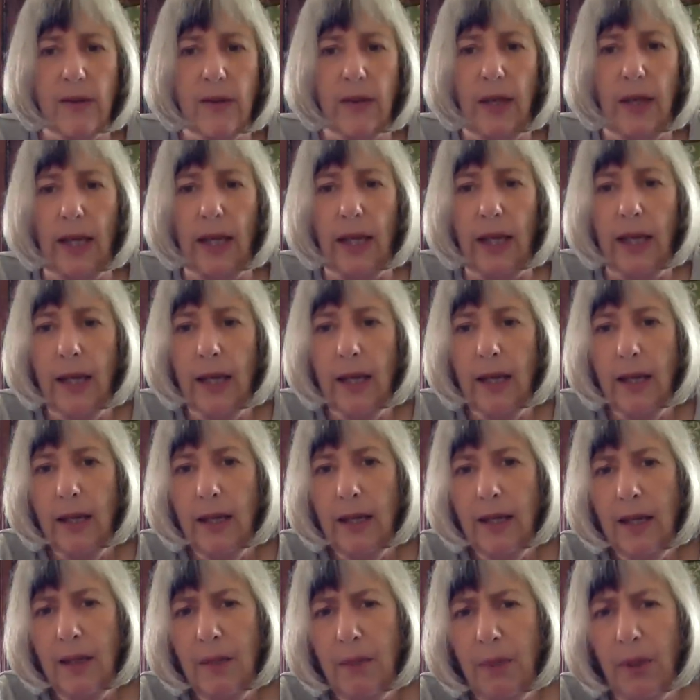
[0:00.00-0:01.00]
the
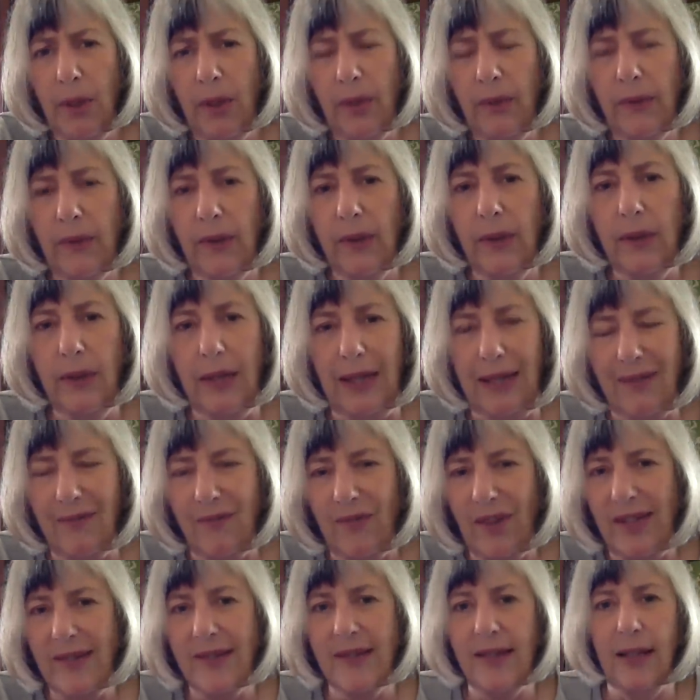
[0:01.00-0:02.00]
person, the
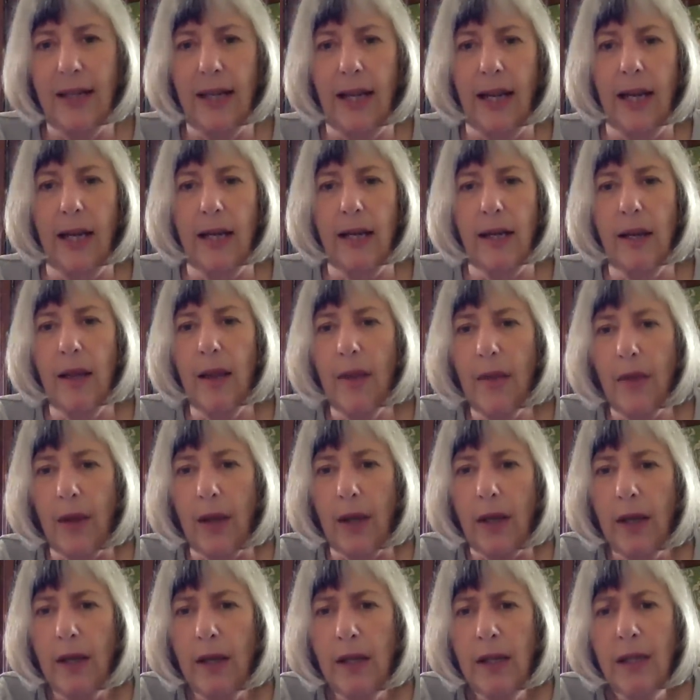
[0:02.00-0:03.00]
investigator,
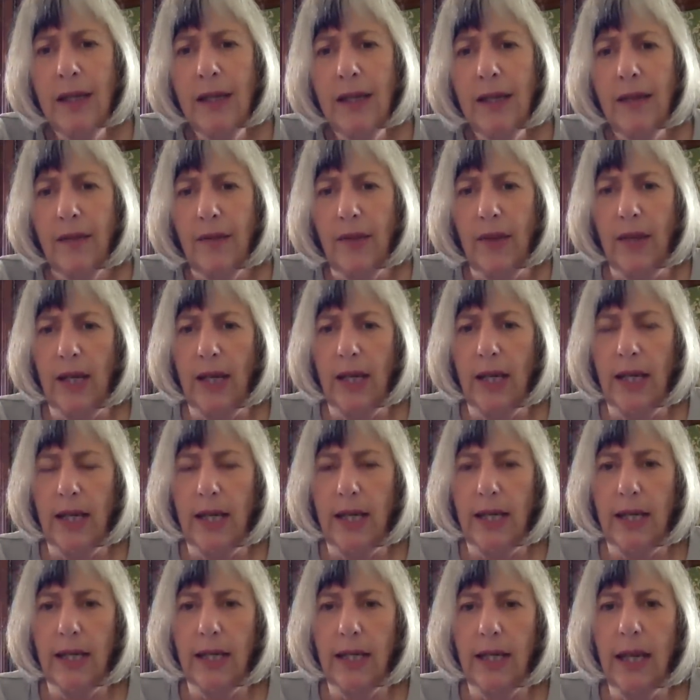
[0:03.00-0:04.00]
the
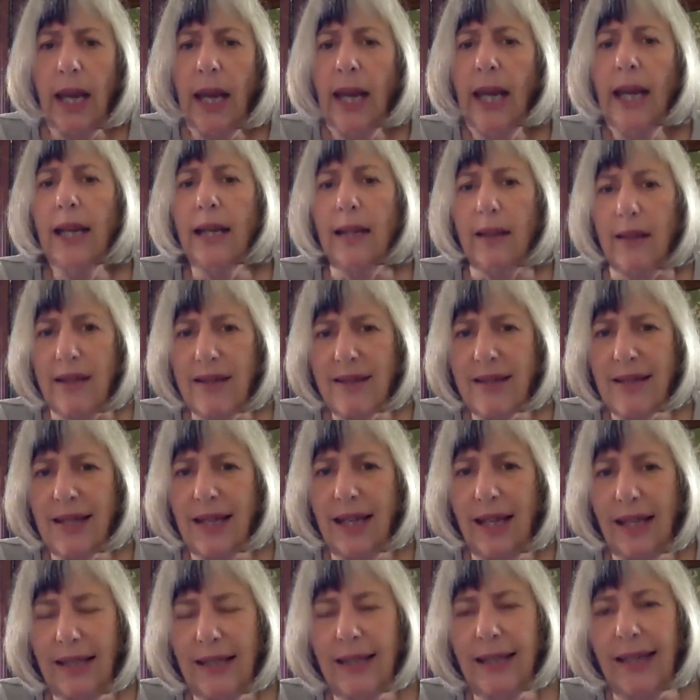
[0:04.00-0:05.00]
the king. This
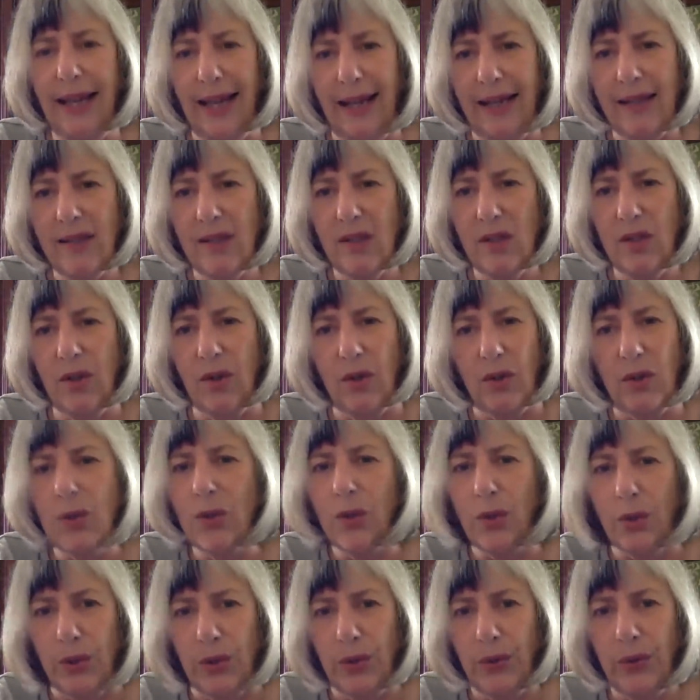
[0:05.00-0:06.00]
king gets to the
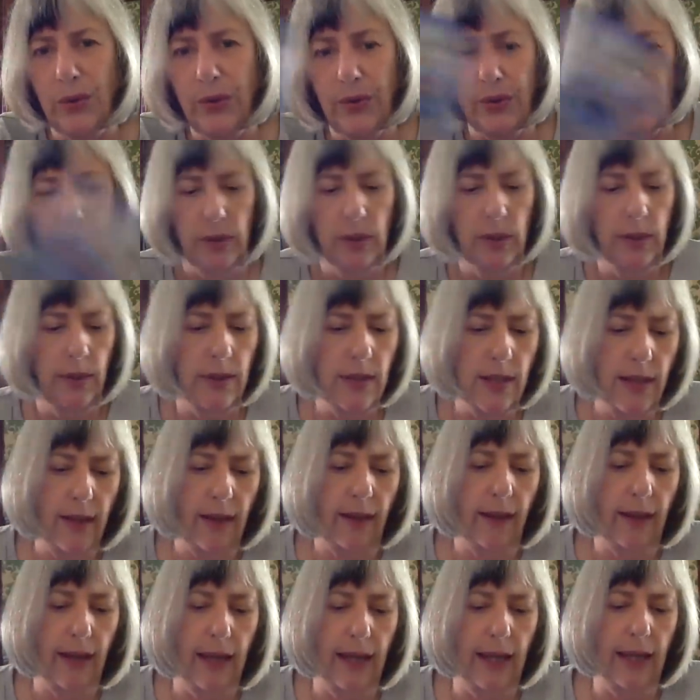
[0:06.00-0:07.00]
truth. This
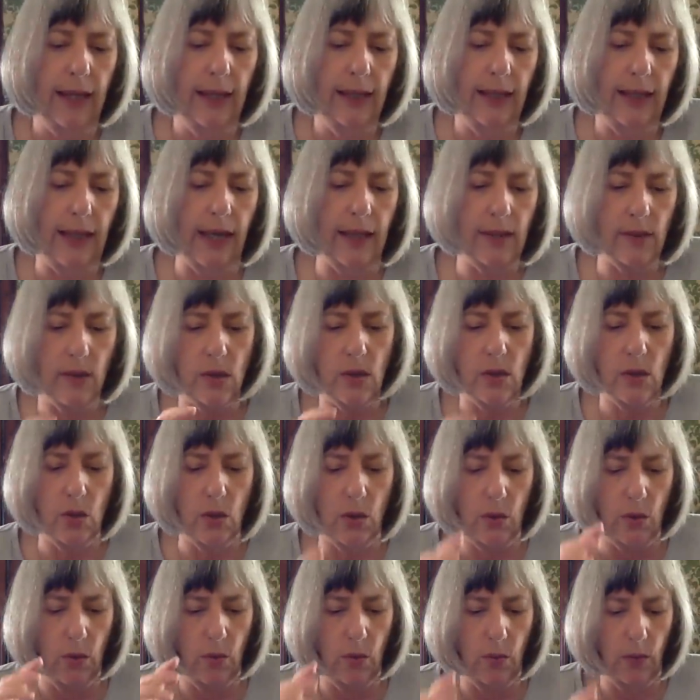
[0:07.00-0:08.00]
king gets
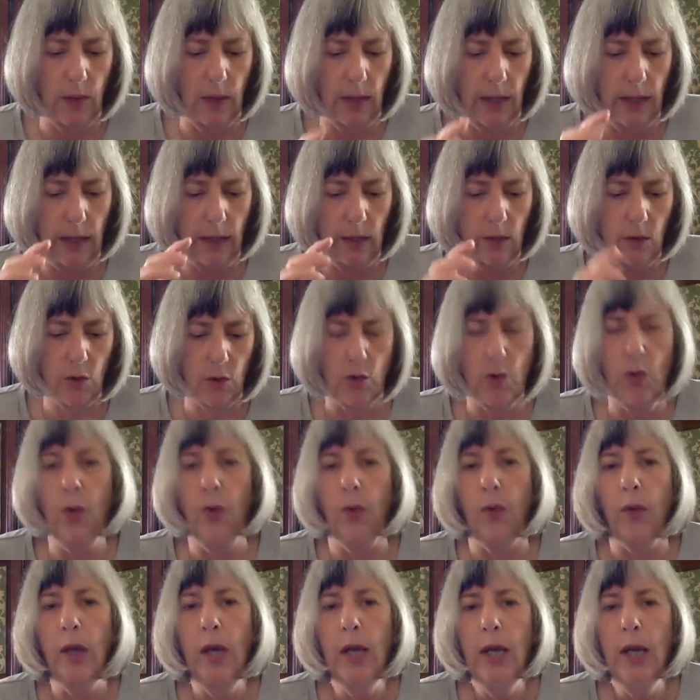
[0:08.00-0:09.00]
to the
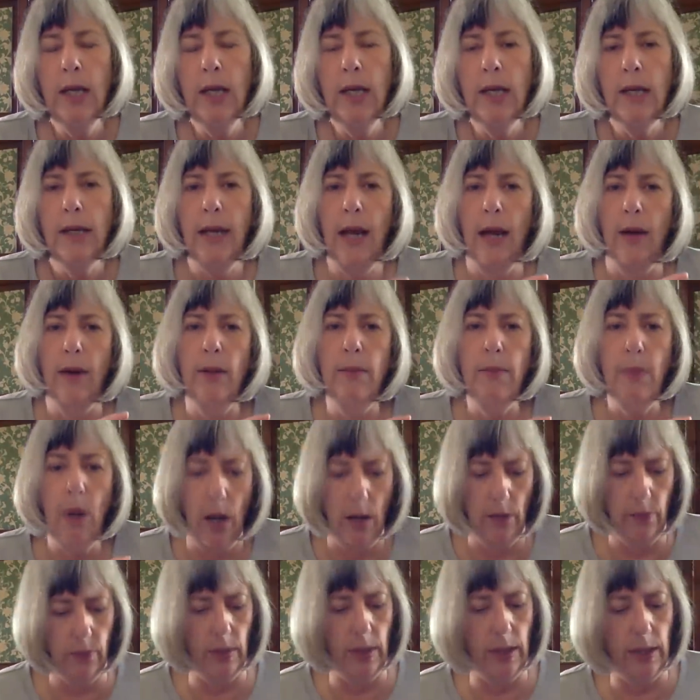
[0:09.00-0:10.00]
truth. Now, in
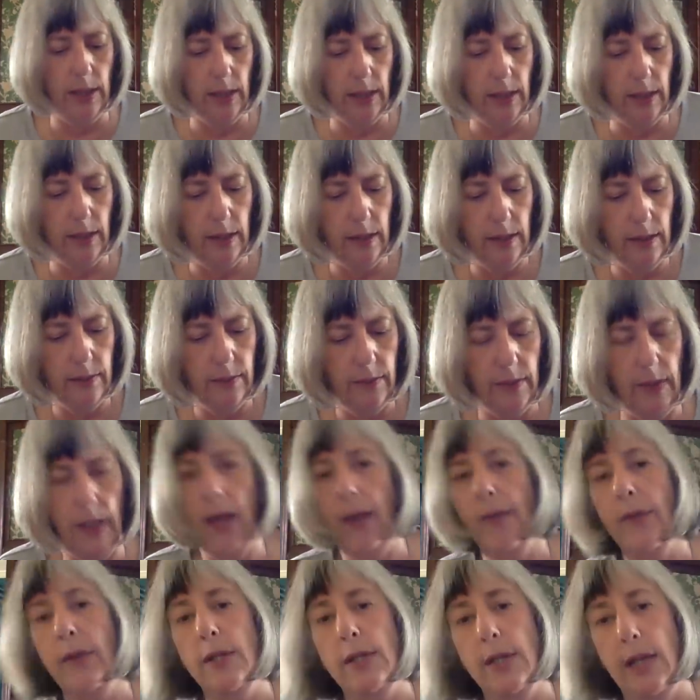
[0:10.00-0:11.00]
my reading the
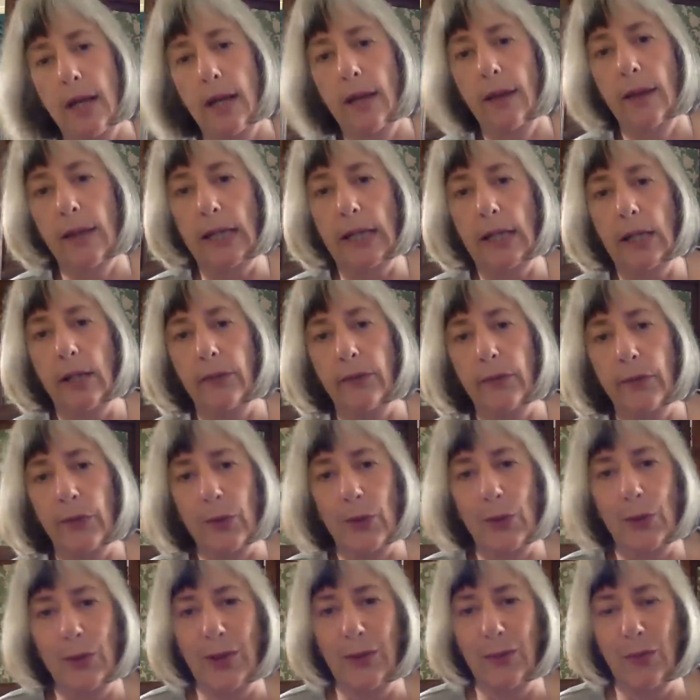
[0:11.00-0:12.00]
other day, thank you for
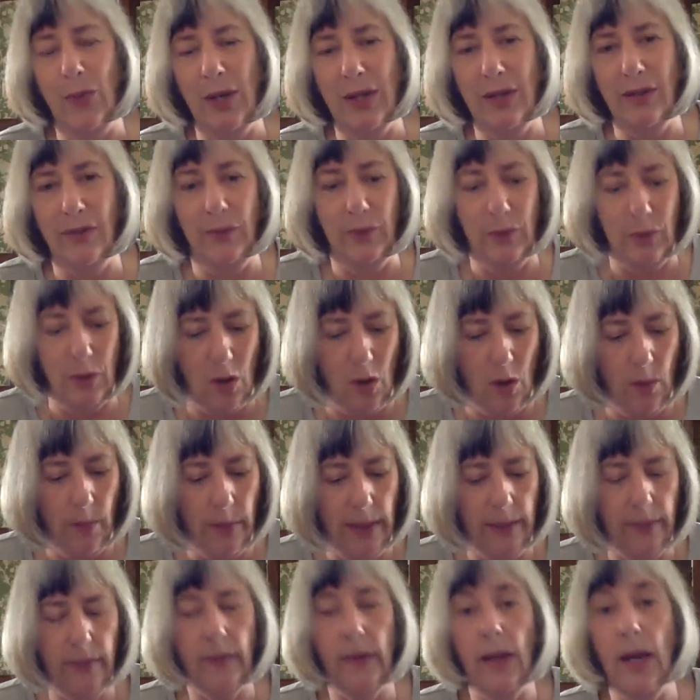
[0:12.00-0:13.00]
all your wonderful
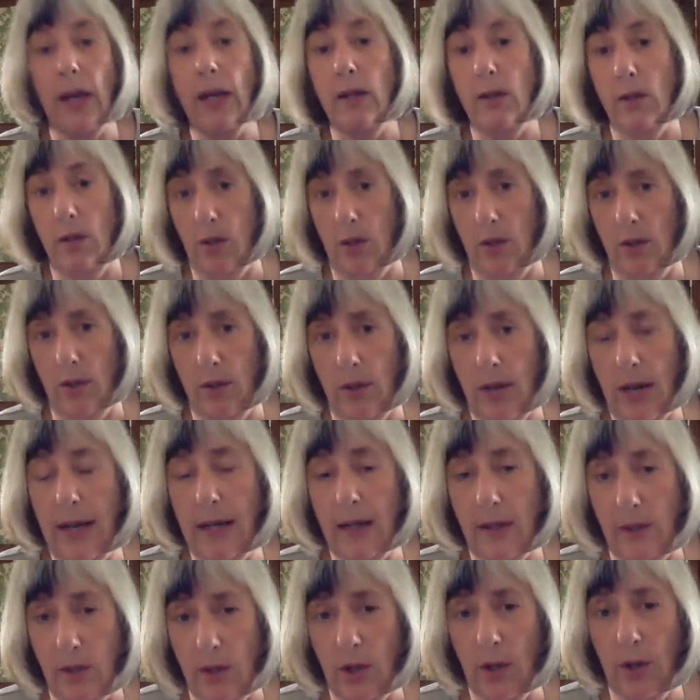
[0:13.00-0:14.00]
comments and uh, do,
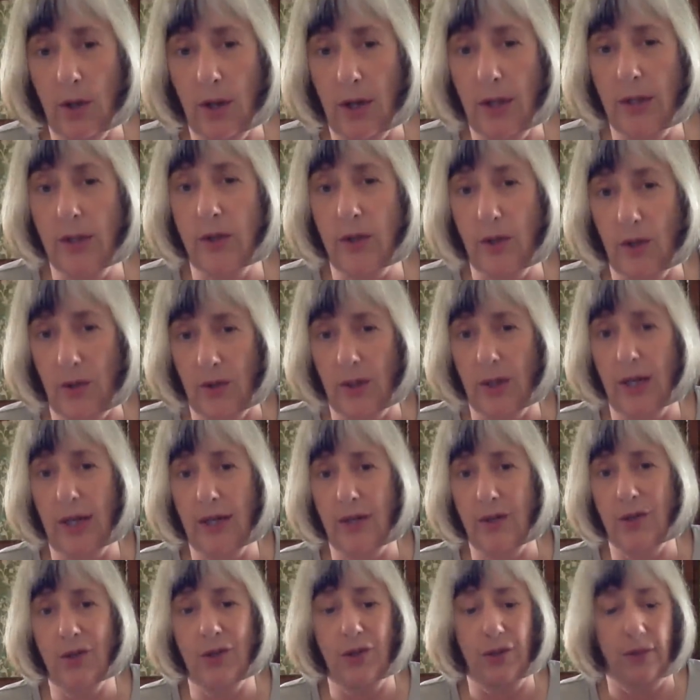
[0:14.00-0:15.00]
and do, and
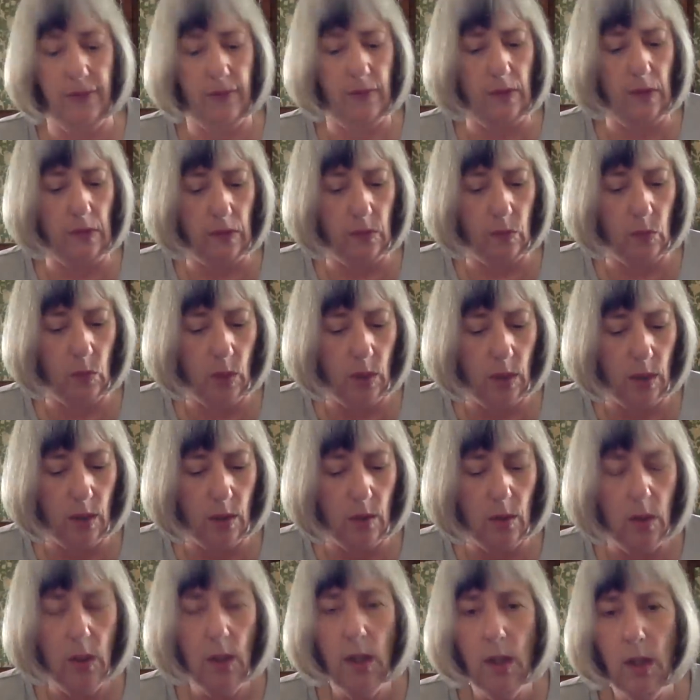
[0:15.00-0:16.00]
donations as
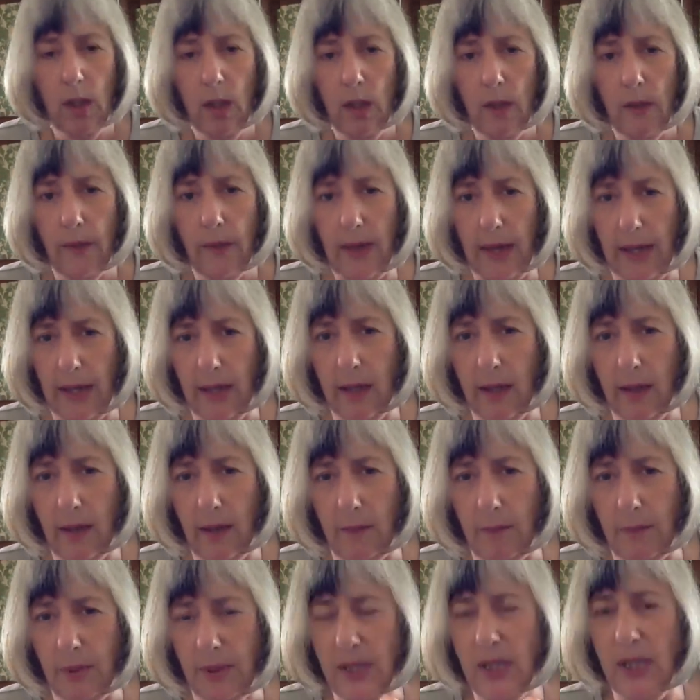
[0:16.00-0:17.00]
well. That a
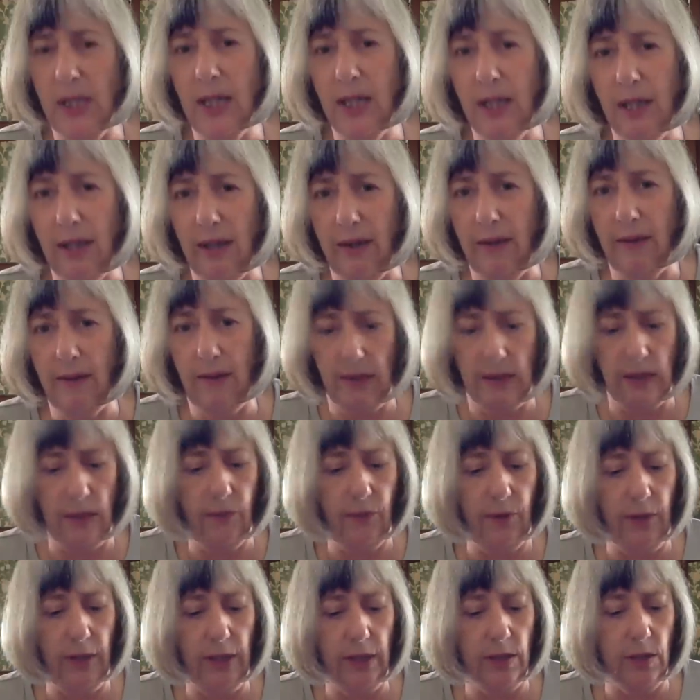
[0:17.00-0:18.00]
particularly
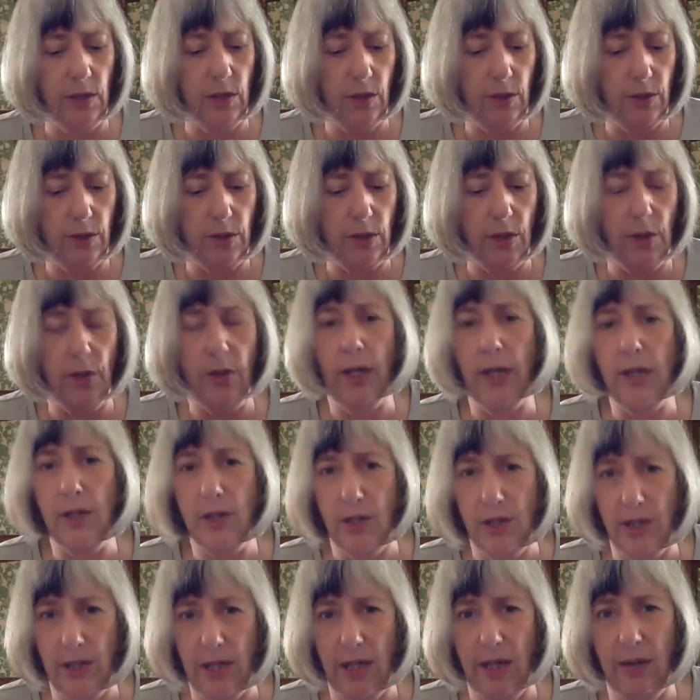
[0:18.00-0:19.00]
significant
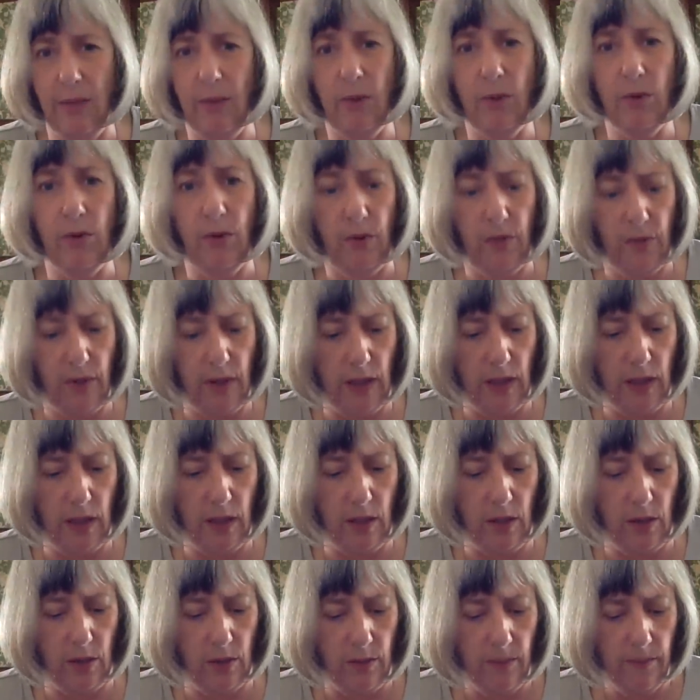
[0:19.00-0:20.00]
donation came through.
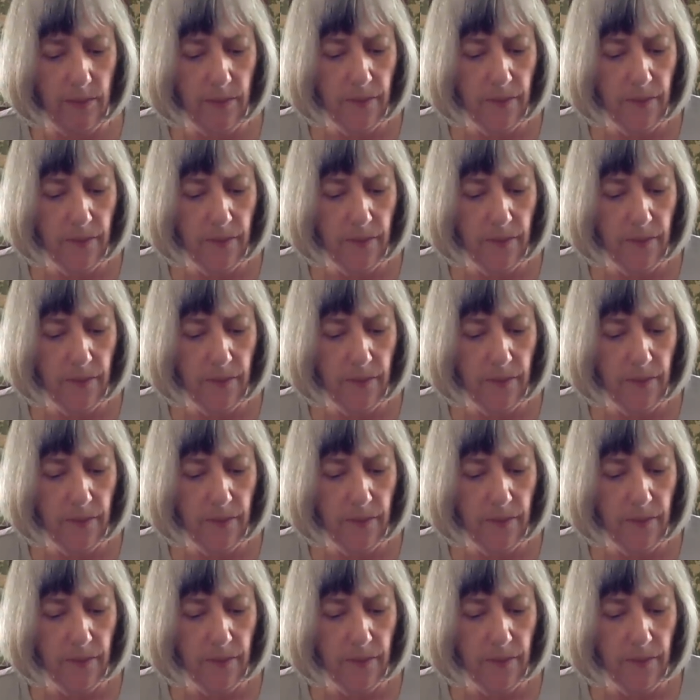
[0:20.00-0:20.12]
Thank you